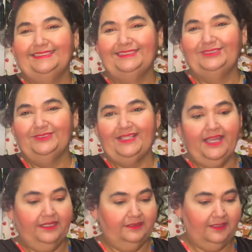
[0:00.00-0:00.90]
do
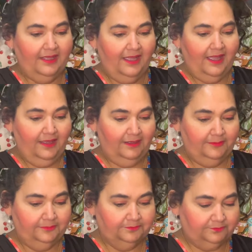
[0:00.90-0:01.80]
that.
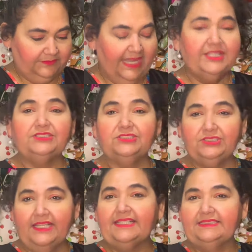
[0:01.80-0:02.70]
I used to,
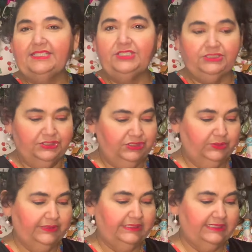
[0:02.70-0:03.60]
like I said, I used to do
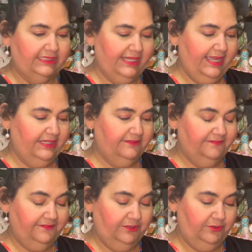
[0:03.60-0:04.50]
it, and then I had a
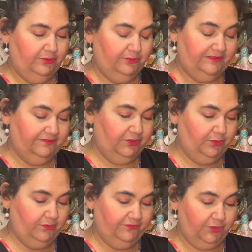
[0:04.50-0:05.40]
few
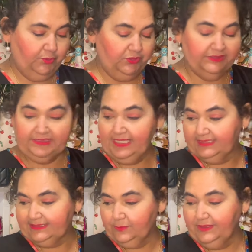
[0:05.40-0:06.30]
viewers kind of
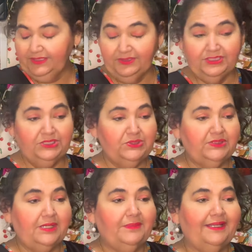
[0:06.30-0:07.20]
say, what do you do? And
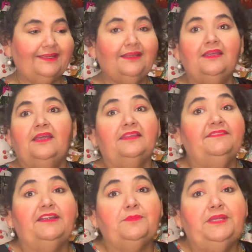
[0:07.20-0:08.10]
I'm like, the
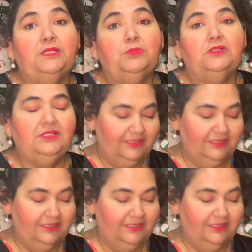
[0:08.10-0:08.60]
very minimal.